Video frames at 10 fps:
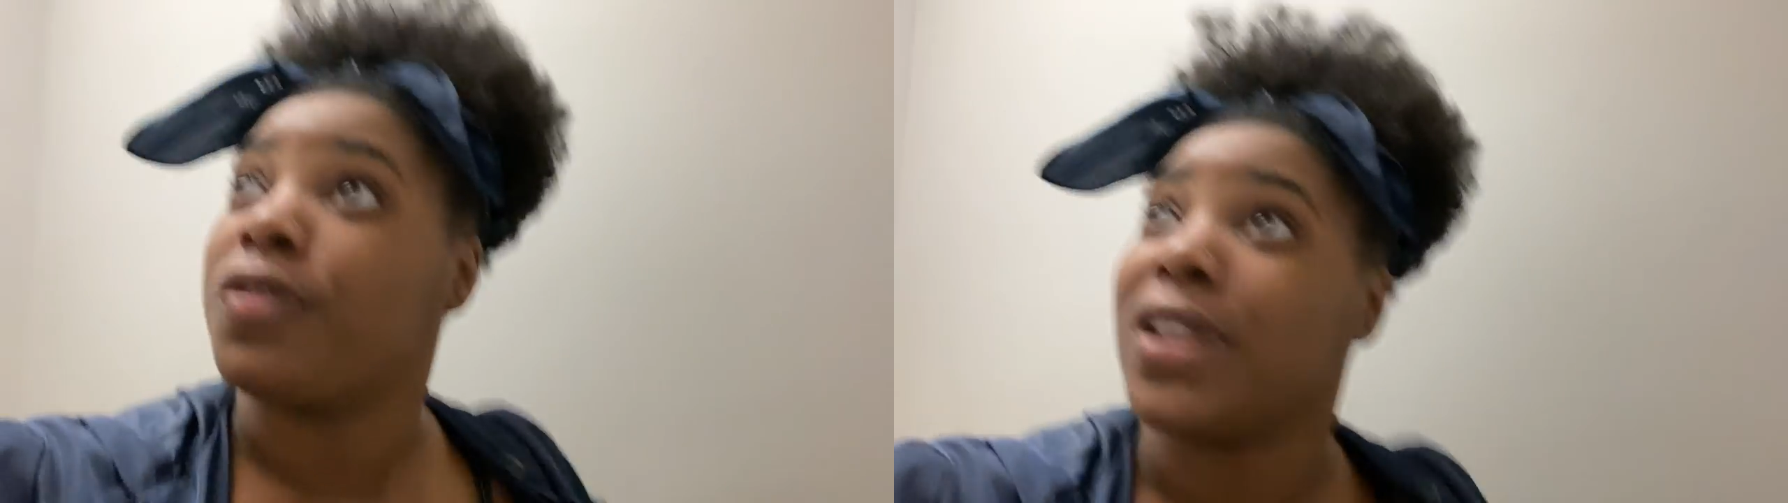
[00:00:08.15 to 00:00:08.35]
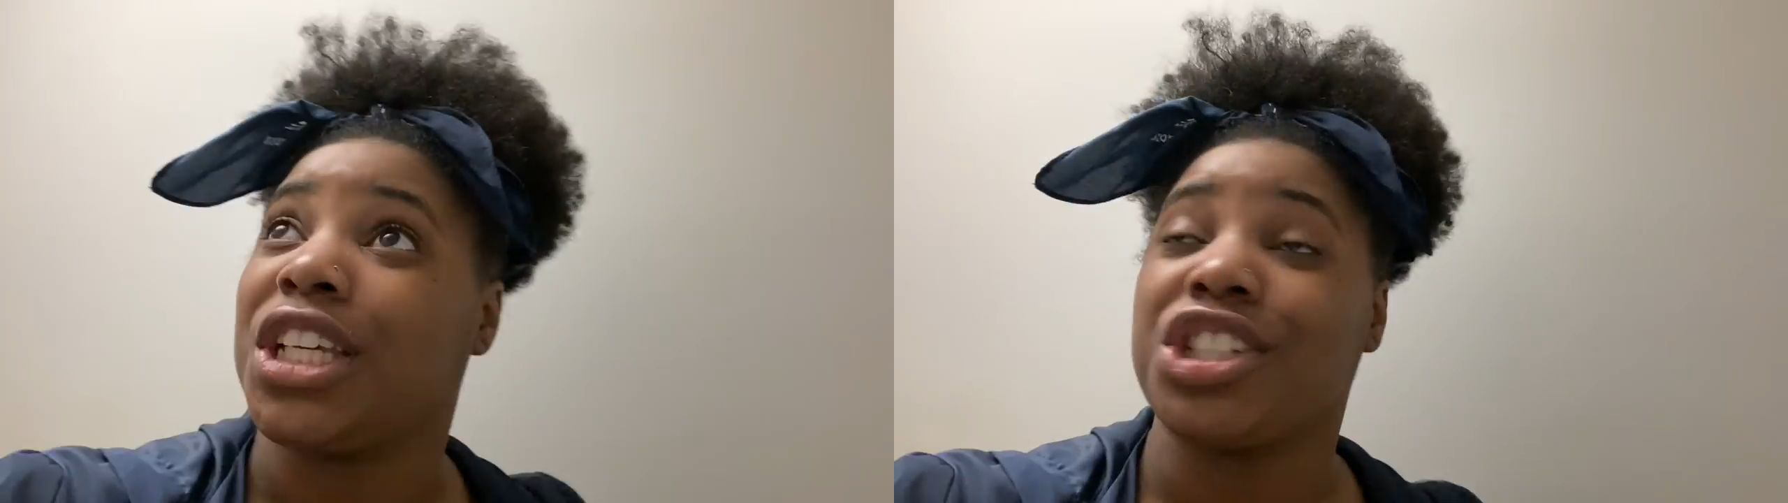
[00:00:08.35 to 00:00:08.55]

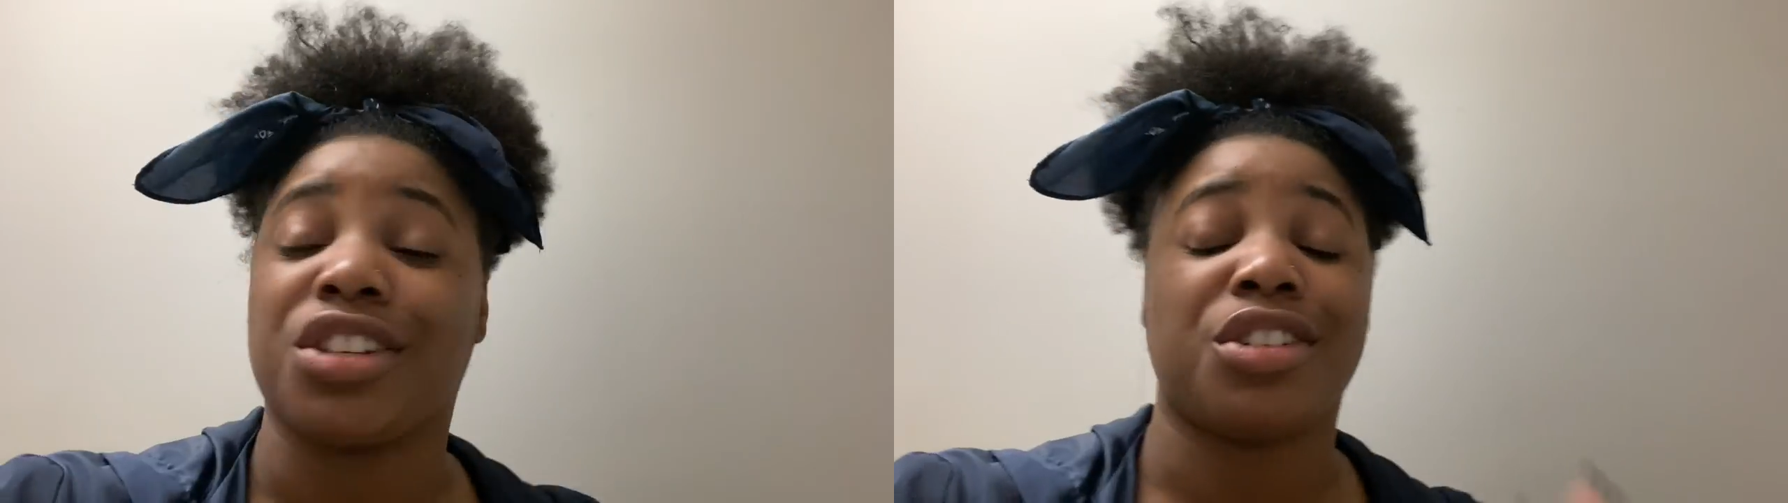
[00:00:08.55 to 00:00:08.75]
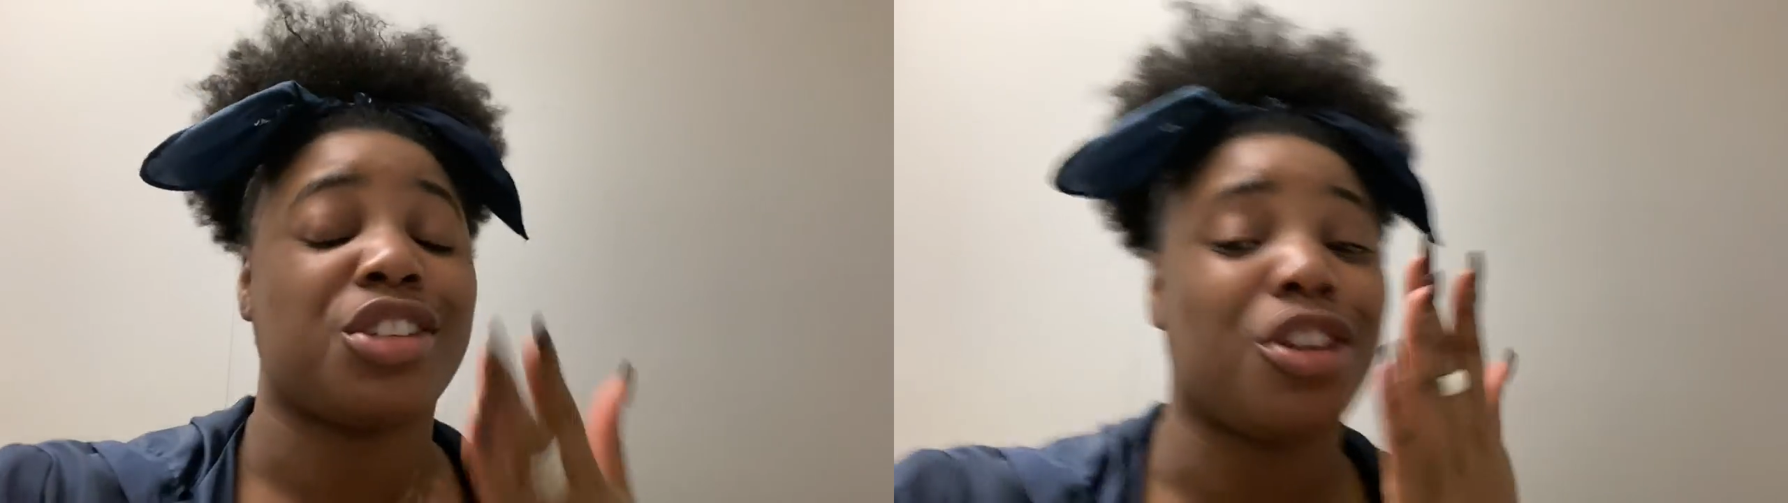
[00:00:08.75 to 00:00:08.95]

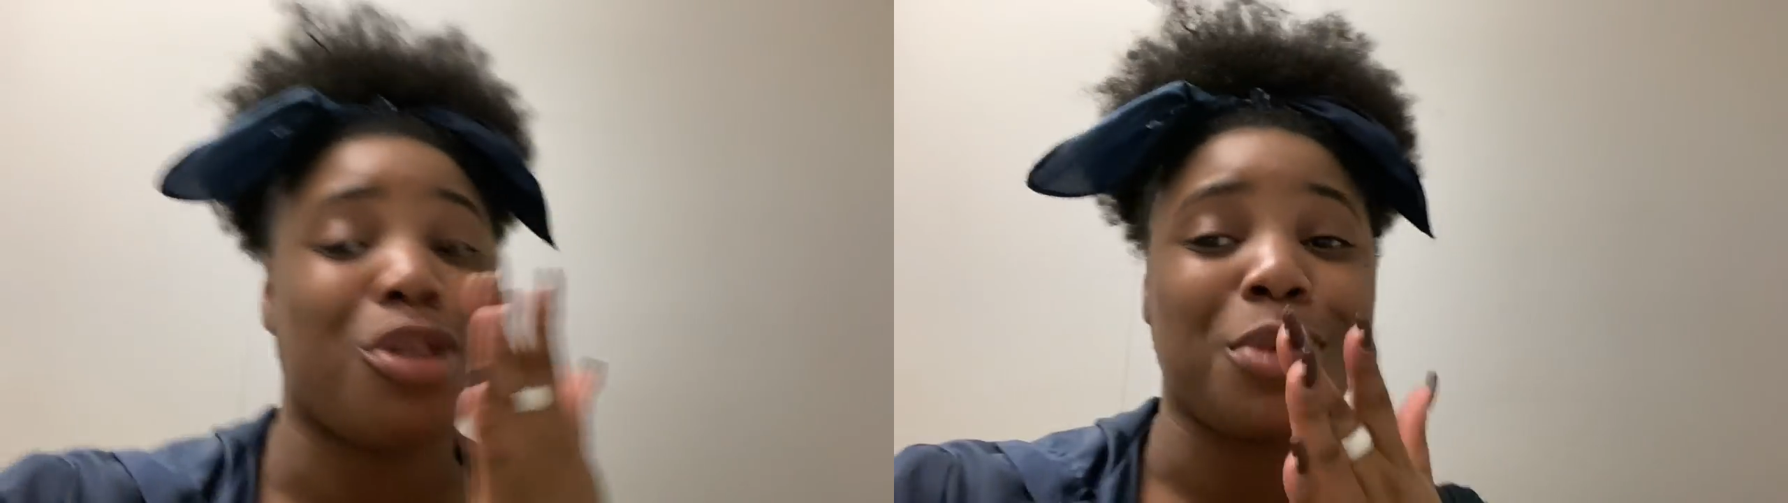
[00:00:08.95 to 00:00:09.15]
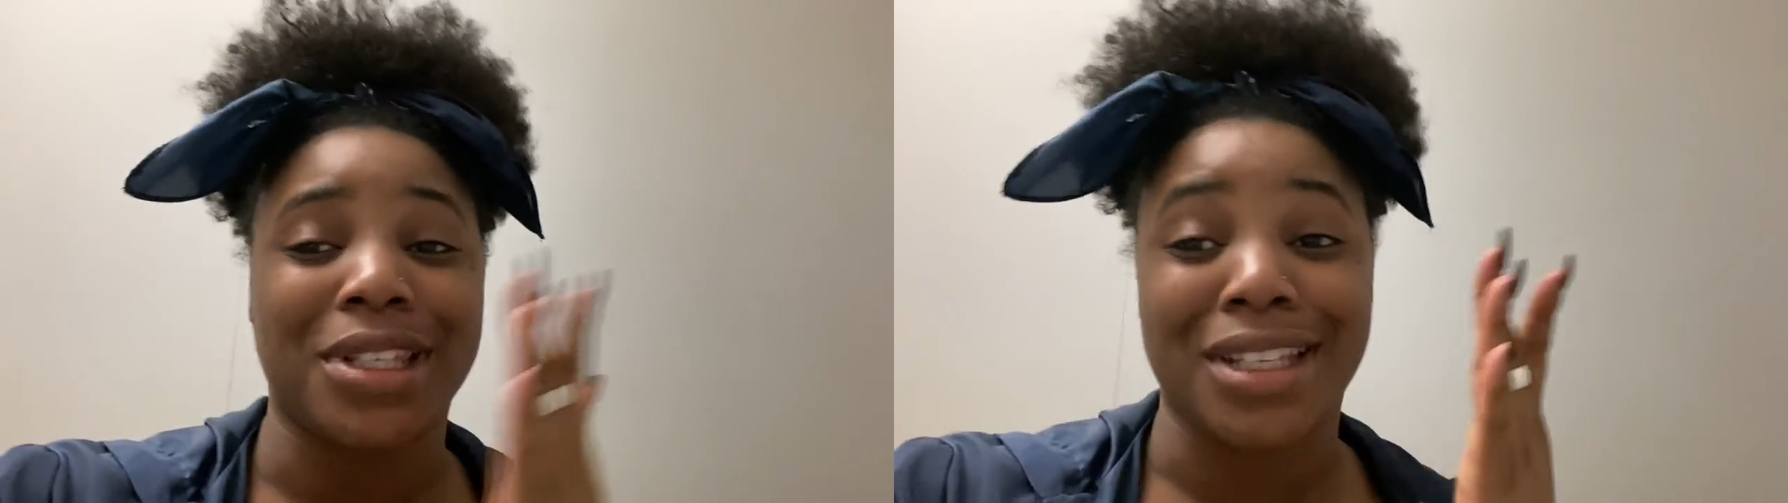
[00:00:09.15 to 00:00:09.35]
Felicia. She
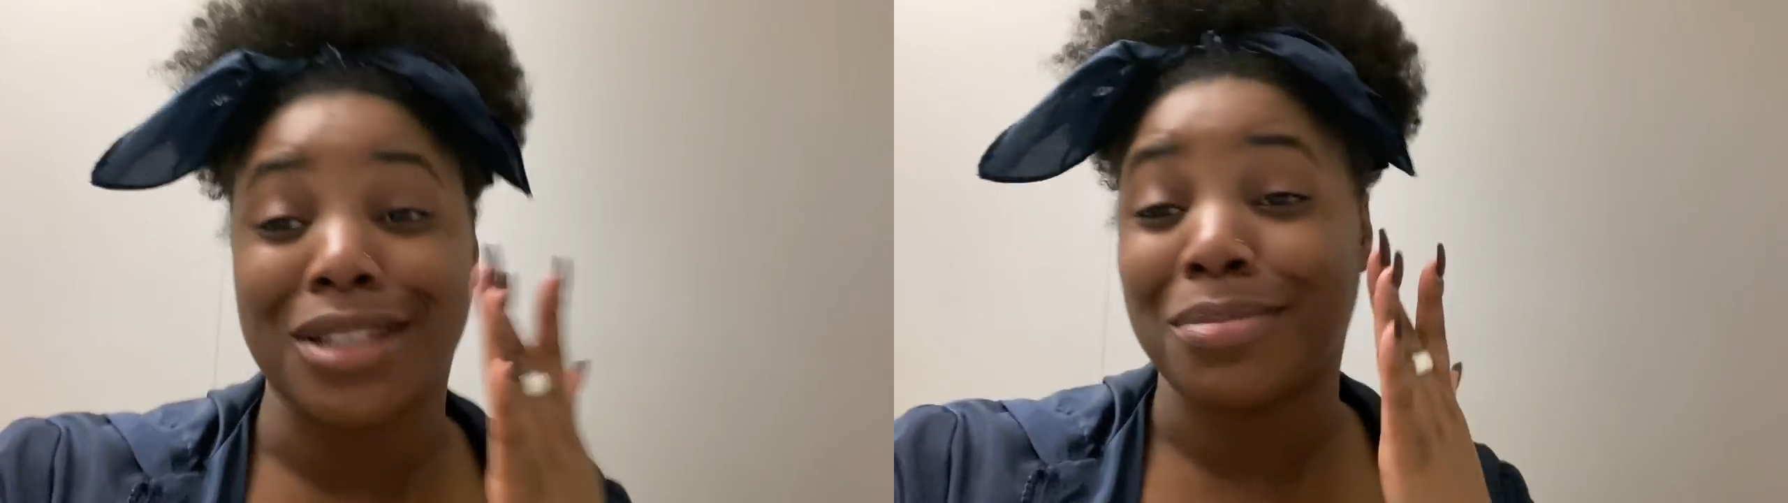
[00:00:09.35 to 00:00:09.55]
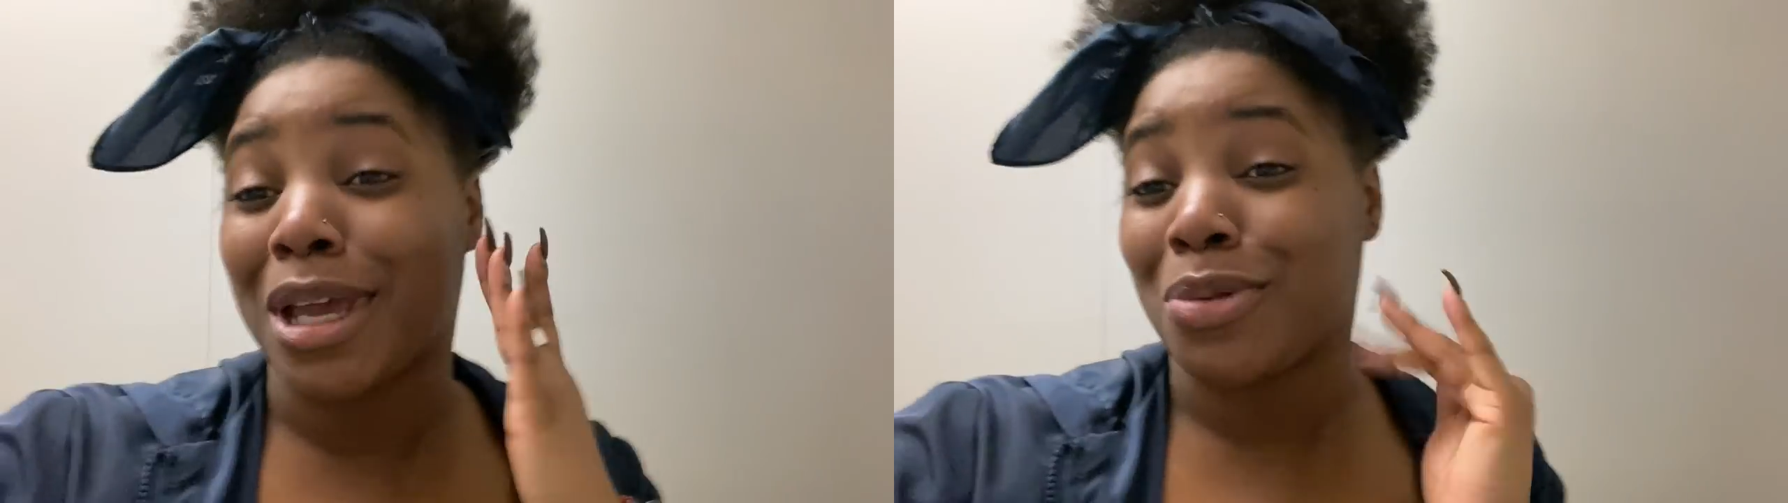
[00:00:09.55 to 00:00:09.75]
always does my